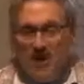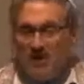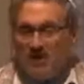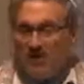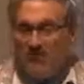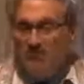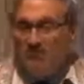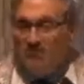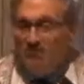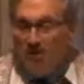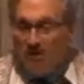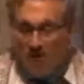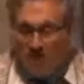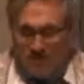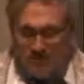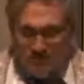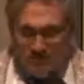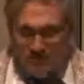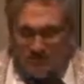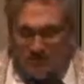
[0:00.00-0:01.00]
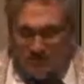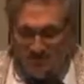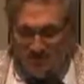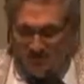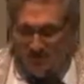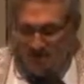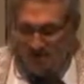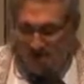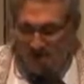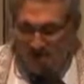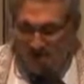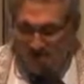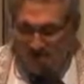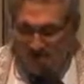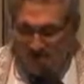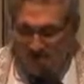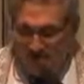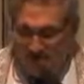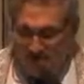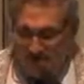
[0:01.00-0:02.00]
you for all you've done for me.
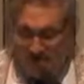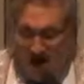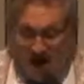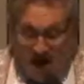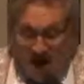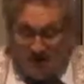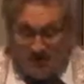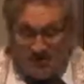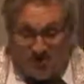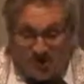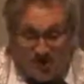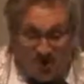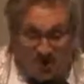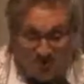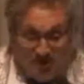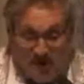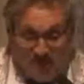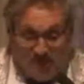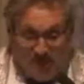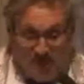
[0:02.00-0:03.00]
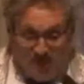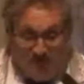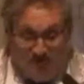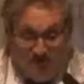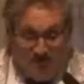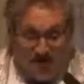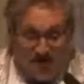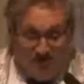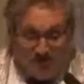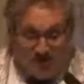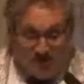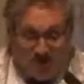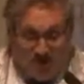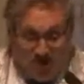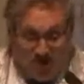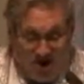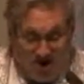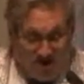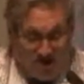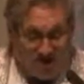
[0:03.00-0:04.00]
I touched my pen, papers, and
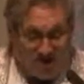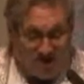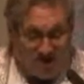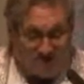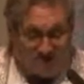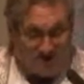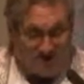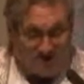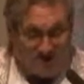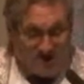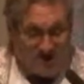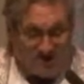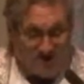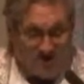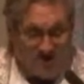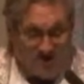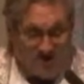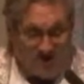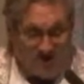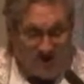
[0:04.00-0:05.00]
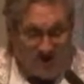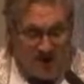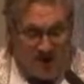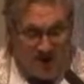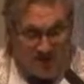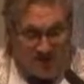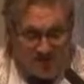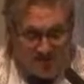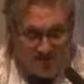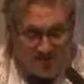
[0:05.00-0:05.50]
coffee cups to make sure they were real.